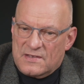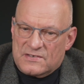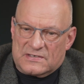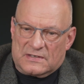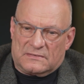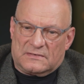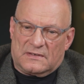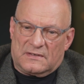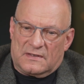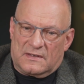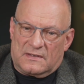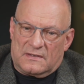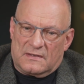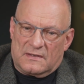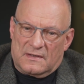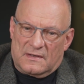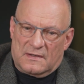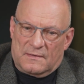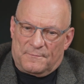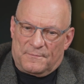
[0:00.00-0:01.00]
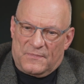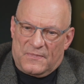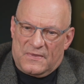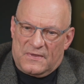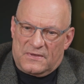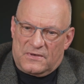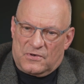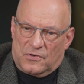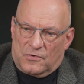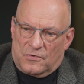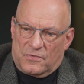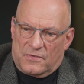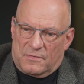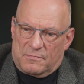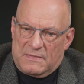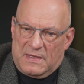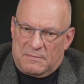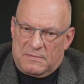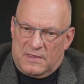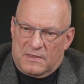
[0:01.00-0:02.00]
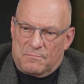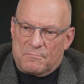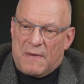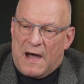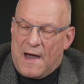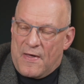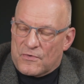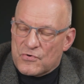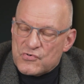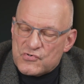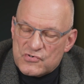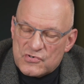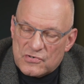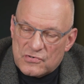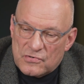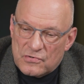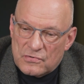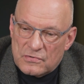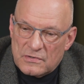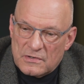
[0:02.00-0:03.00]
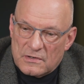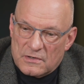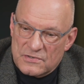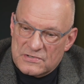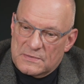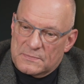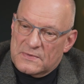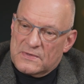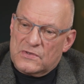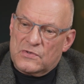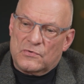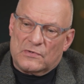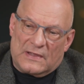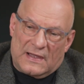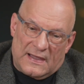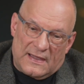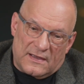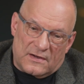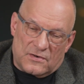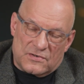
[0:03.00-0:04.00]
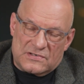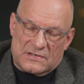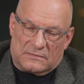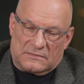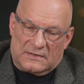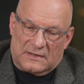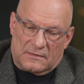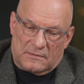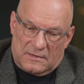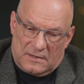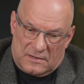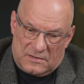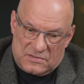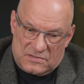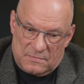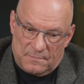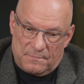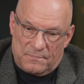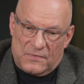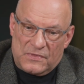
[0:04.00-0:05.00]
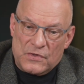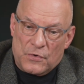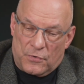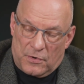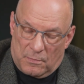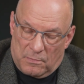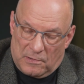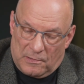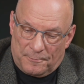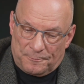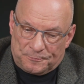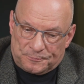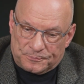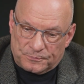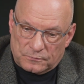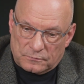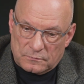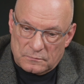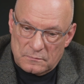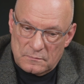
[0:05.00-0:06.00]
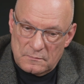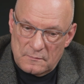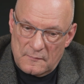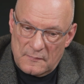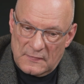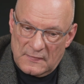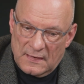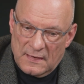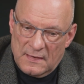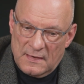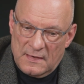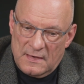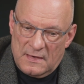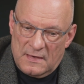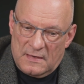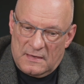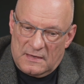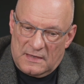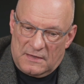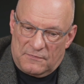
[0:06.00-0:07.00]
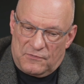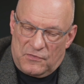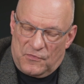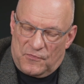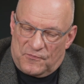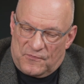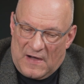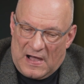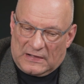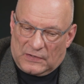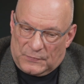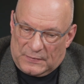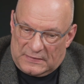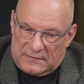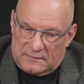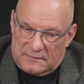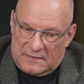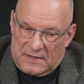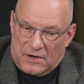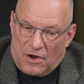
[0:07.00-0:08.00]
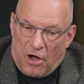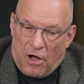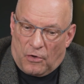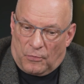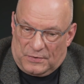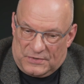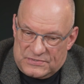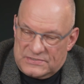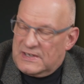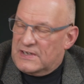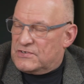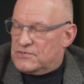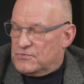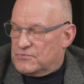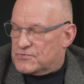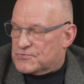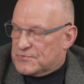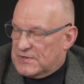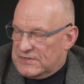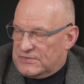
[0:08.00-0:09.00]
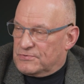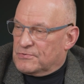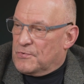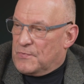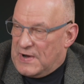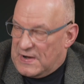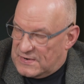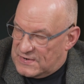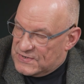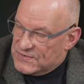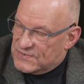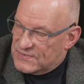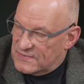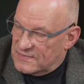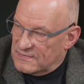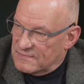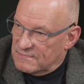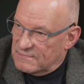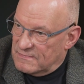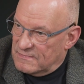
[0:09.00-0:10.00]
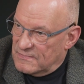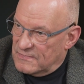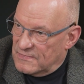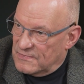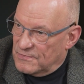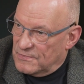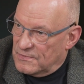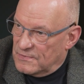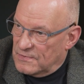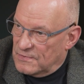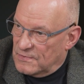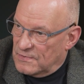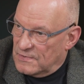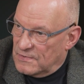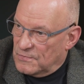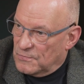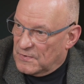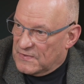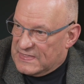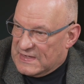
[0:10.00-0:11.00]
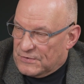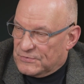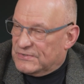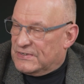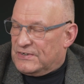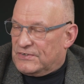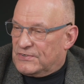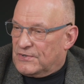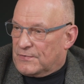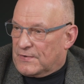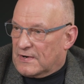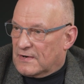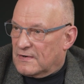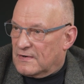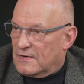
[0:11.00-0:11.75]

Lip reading: something that, that maybe bothers you, or something that you like, or something that is notable. If you follow it, it always takes you straight to awareness, without detour.